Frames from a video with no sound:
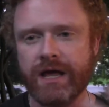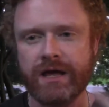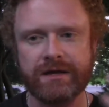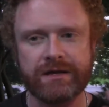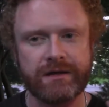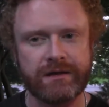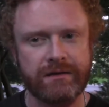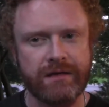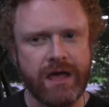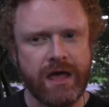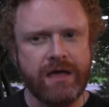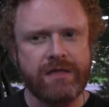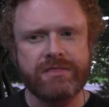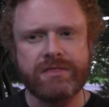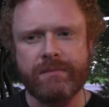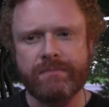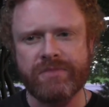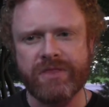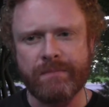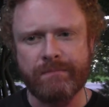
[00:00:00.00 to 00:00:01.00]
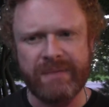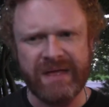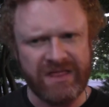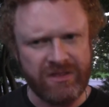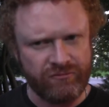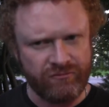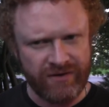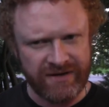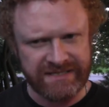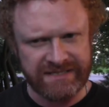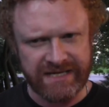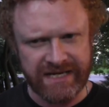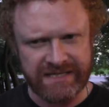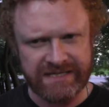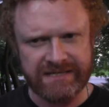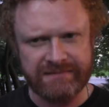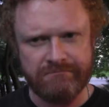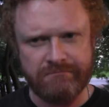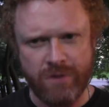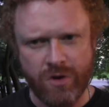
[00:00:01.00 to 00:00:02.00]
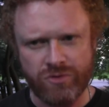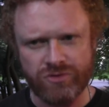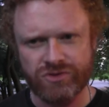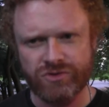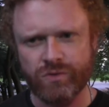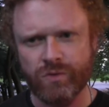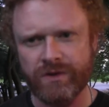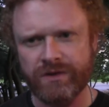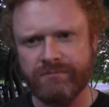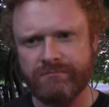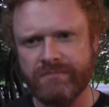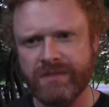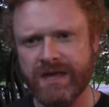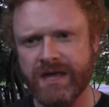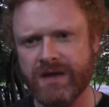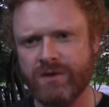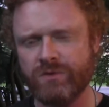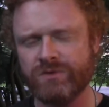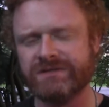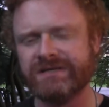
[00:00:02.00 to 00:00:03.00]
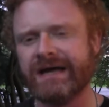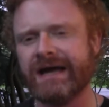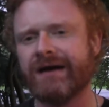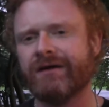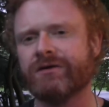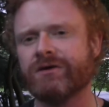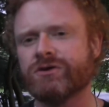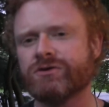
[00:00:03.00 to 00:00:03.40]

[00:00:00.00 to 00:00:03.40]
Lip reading: the bit that resonated most with me was how to